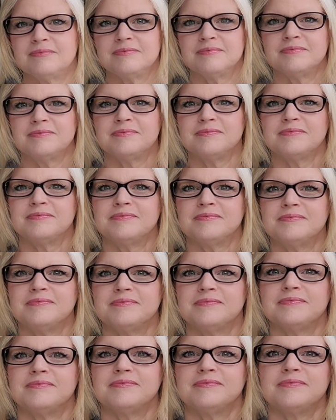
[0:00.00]

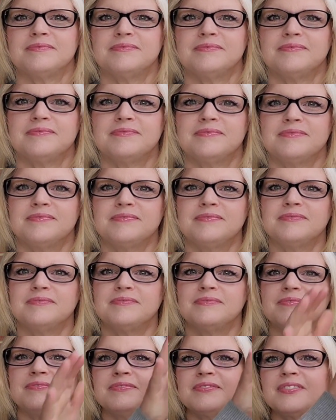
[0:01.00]

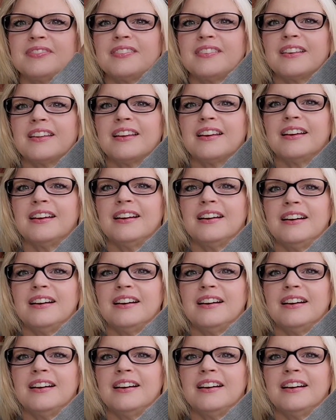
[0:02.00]
(no one is talking)